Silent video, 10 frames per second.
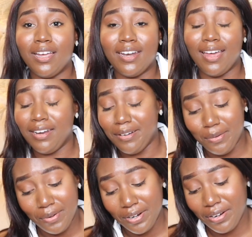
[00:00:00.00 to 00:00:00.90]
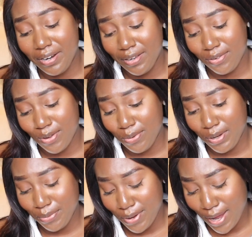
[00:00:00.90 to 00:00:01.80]
and I didn't do none of that, so
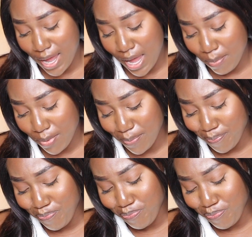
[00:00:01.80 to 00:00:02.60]
that's what had happened.